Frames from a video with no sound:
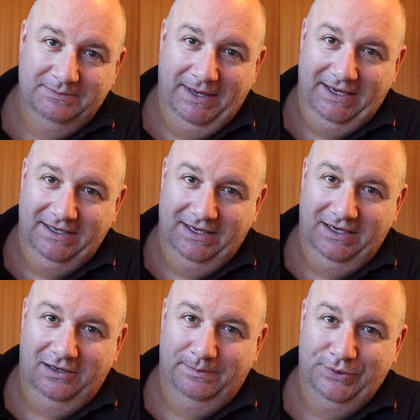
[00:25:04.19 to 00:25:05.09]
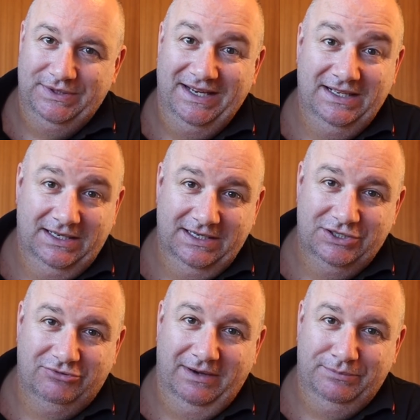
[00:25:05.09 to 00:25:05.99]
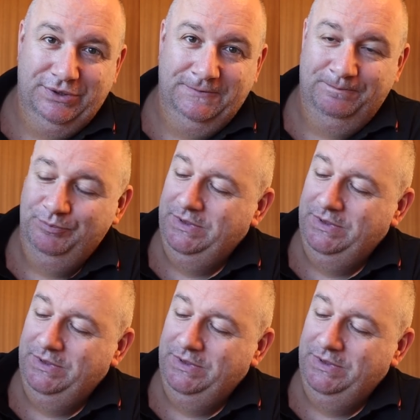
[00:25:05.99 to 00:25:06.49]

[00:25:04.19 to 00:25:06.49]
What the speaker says: to me, and I'll put it in the description.